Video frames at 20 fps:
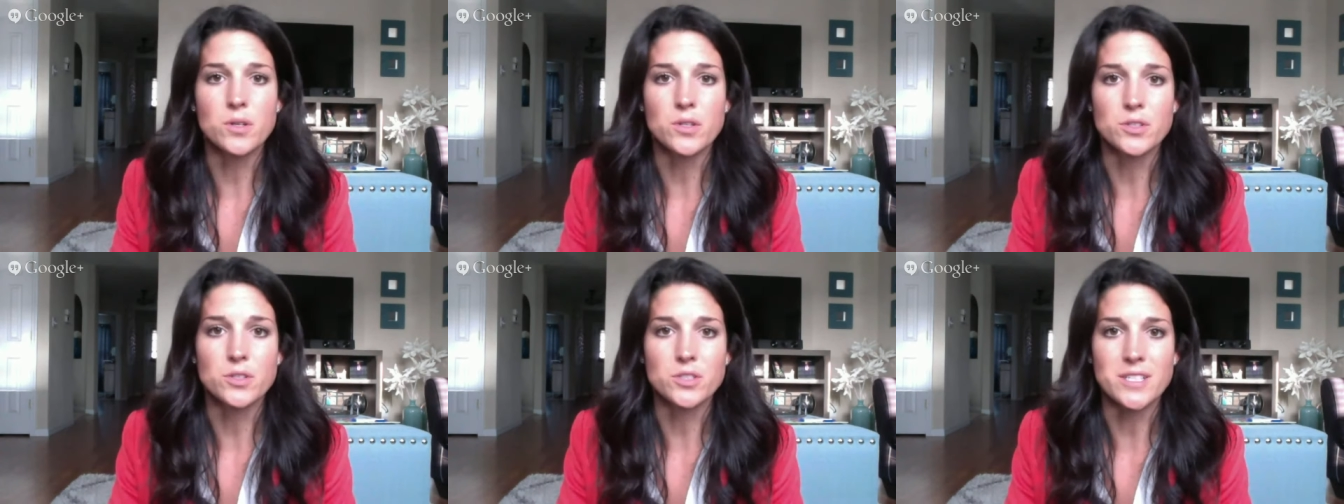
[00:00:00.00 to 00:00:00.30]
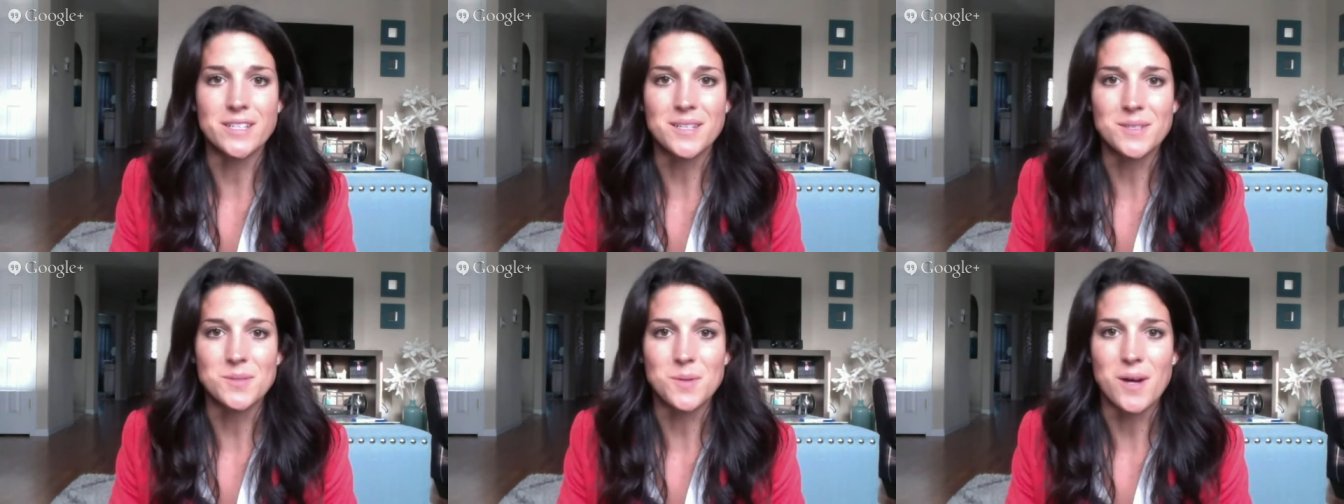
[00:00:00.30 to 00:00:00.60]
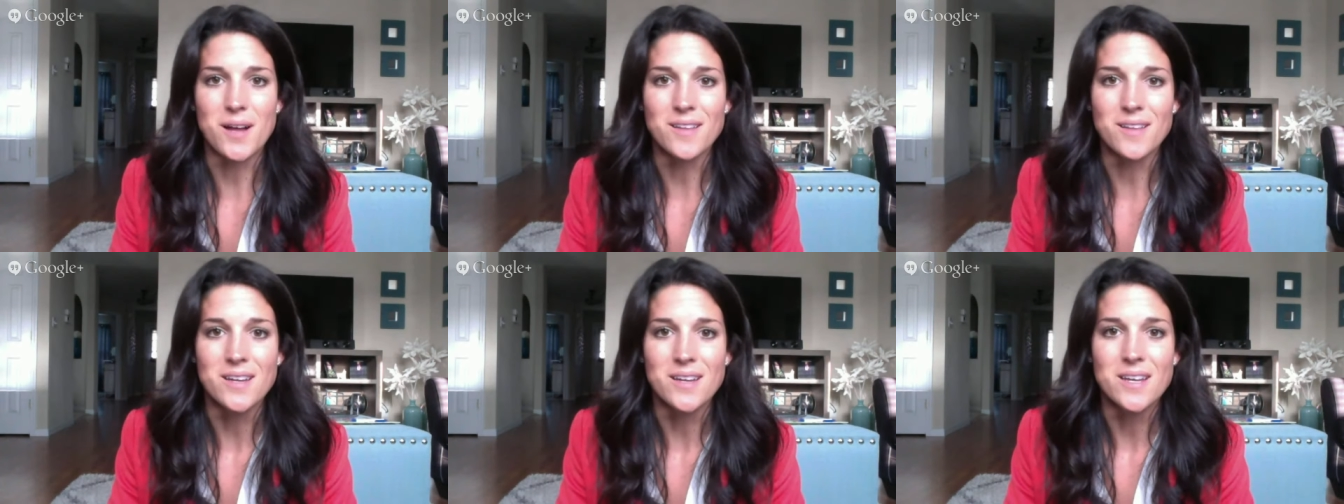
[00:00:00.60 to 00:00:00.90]
sheet as
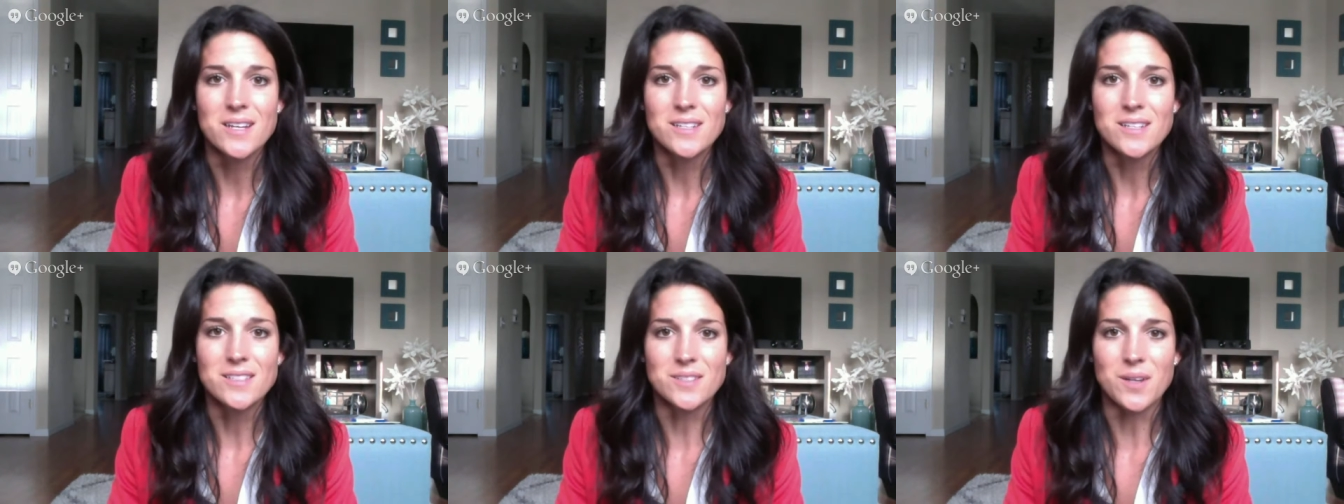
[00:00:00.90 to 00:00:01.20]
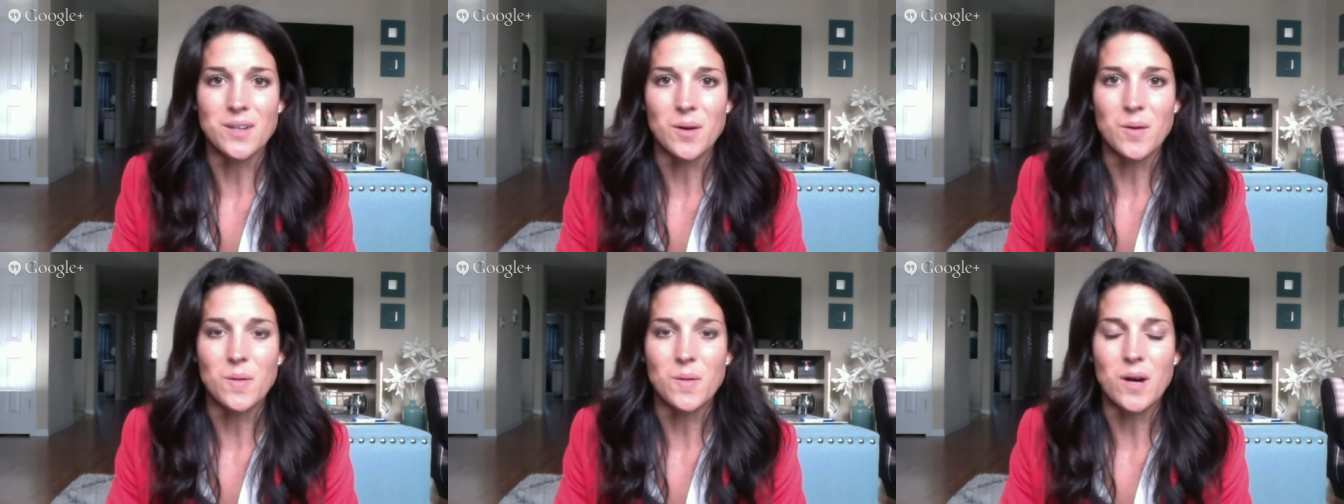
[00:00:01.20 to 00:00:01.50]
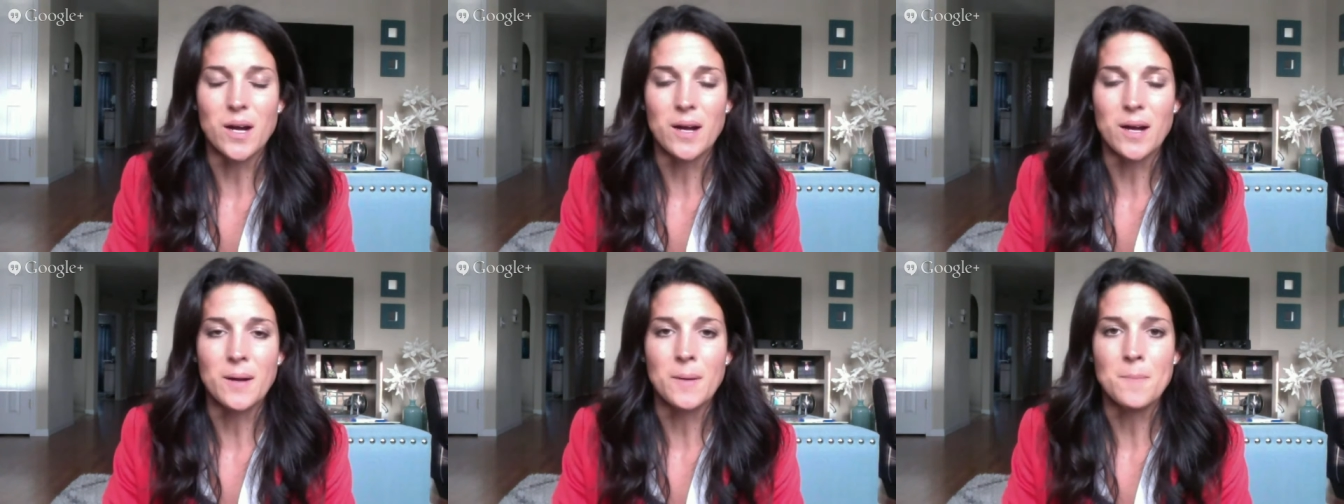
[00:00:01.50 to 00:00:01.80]
well. So,
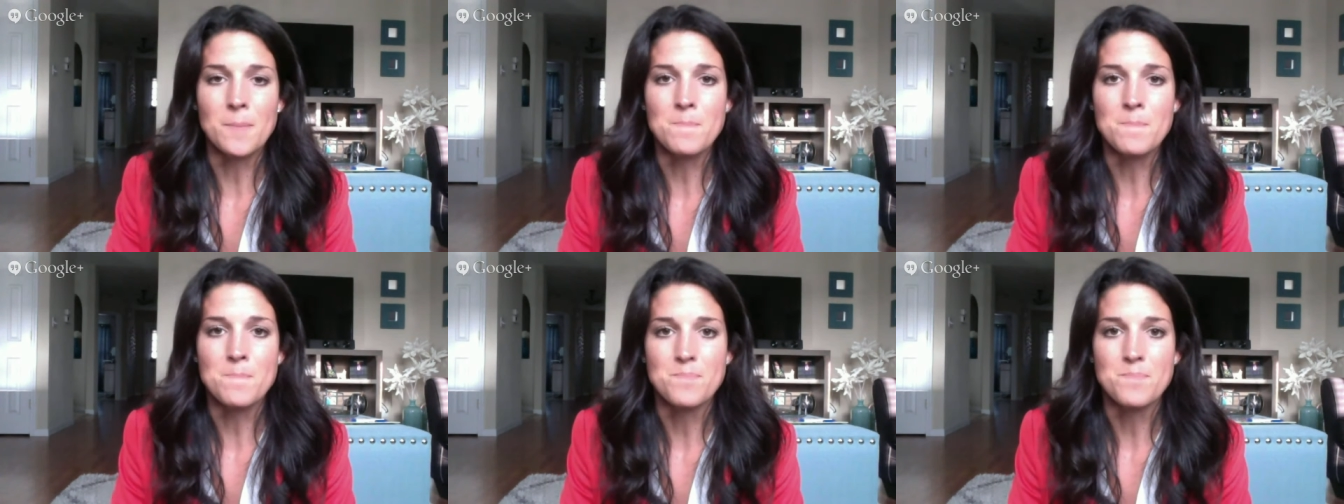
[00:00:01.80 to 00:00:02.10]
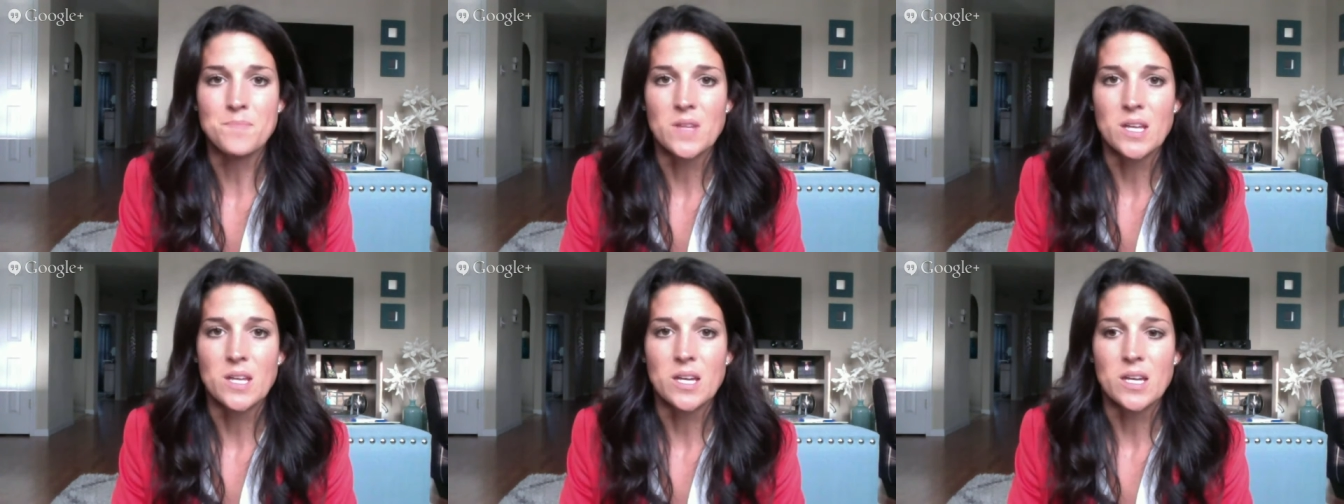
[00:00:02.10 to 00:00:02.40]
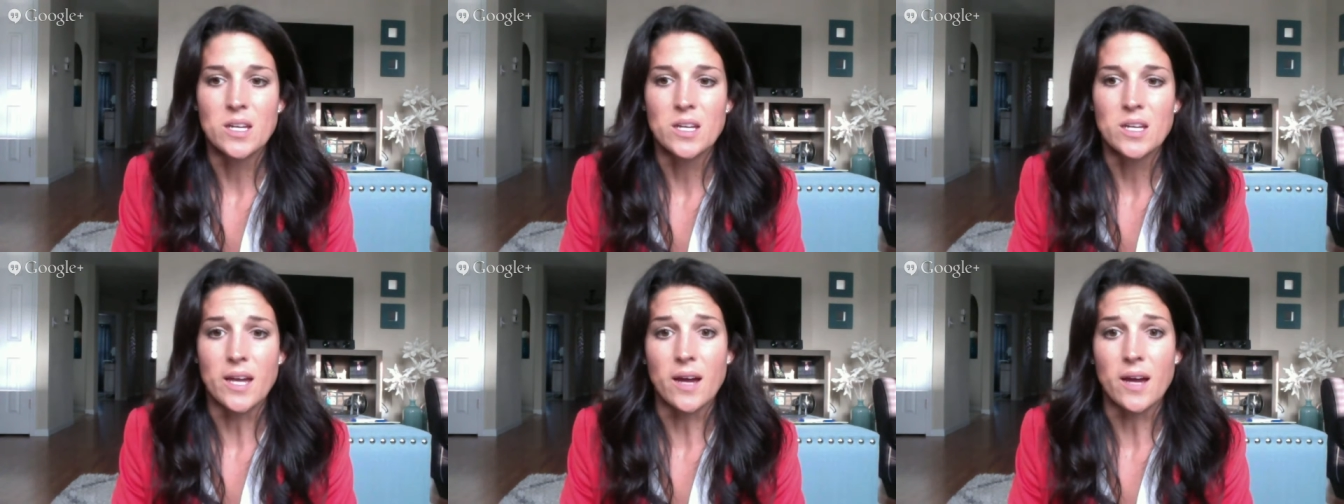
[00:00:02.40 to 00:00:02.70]

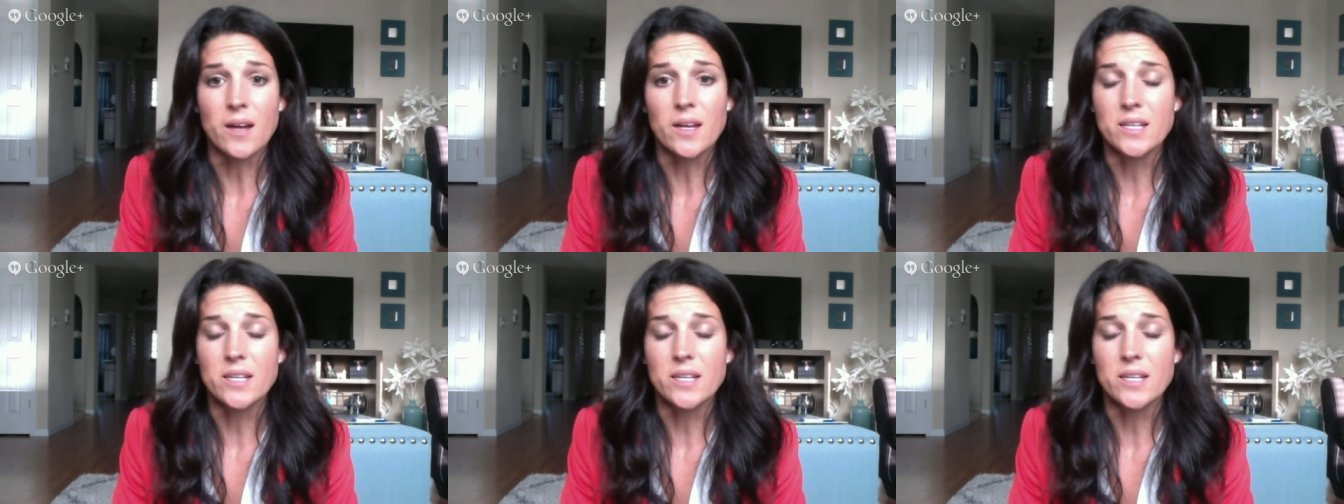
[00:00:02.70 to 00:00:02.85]
yeah,